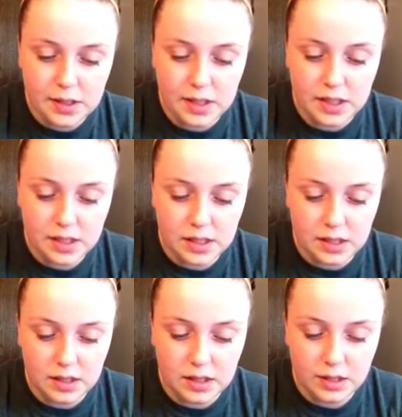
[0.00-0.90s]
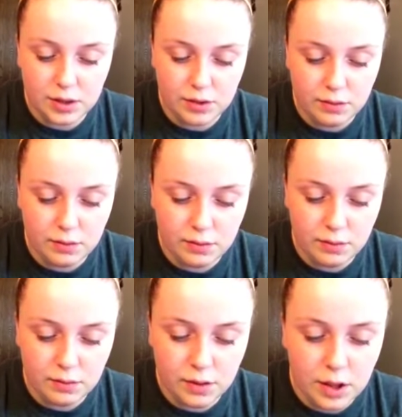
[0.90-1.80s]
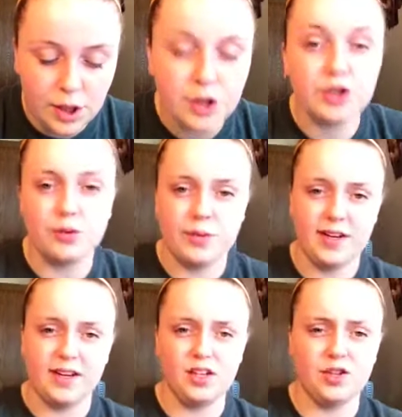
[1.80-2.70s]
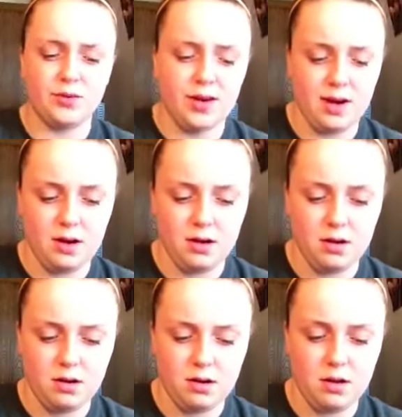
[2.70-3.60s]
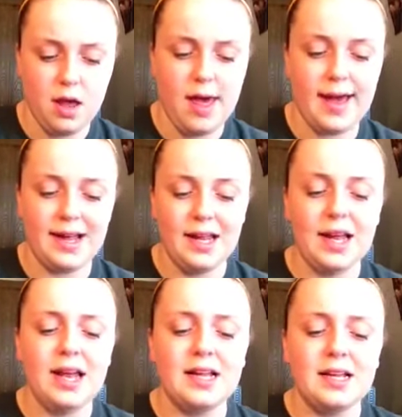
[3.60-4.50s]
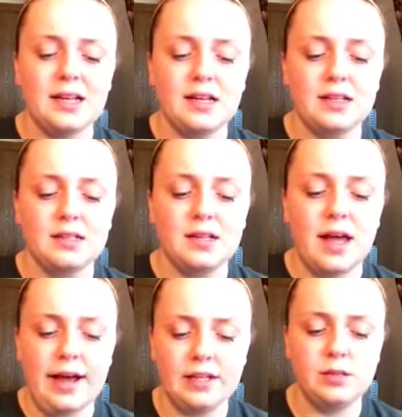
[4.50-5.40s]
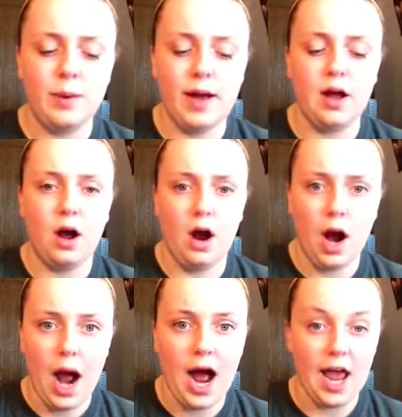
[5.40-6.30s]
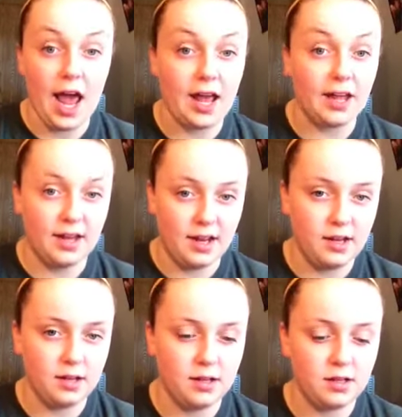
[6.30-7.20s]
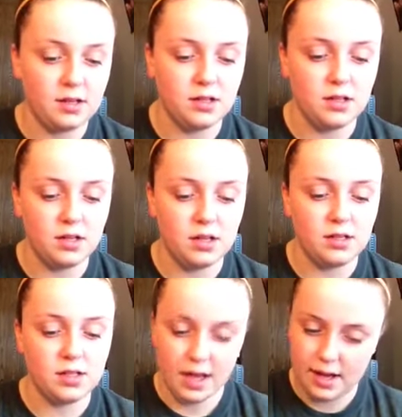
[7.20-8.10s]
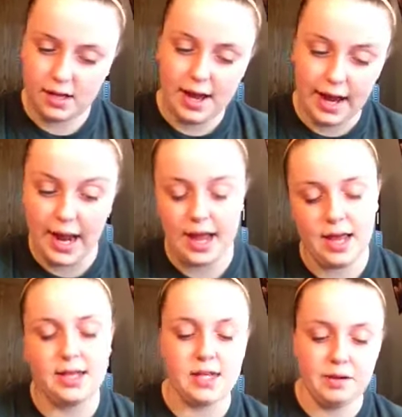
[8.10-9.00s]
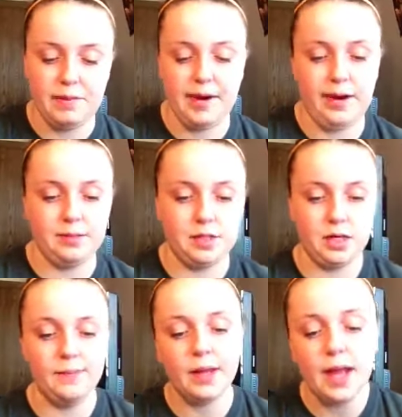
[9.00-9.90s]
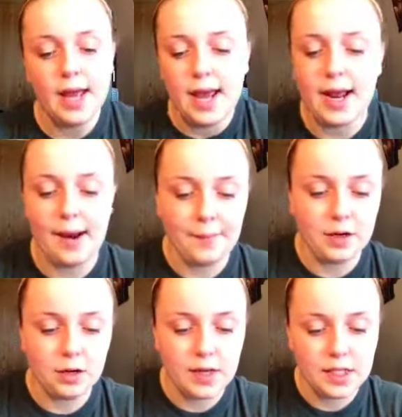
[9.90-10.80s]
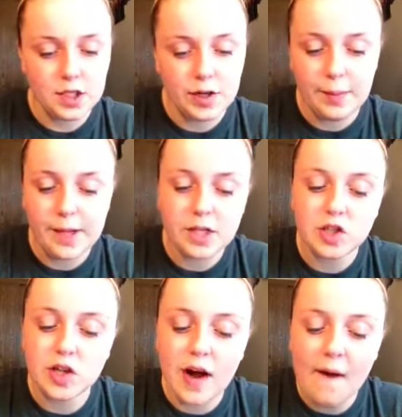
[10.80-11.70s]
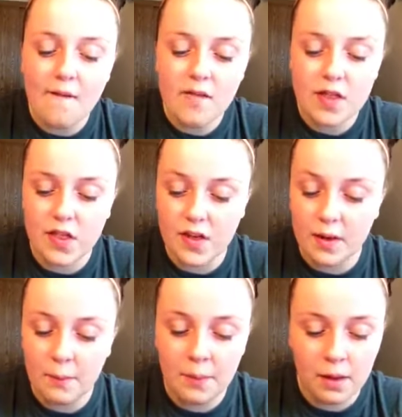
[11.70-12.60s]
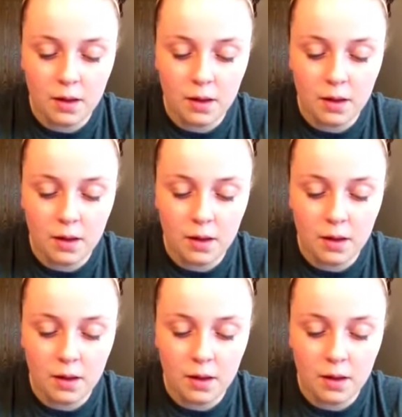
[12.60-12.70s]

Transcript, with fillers: It's a Saran Saran eh, S Y R I A N aka Teddy Bear Hamster. And I'm going to go ahead and show you a picture of them.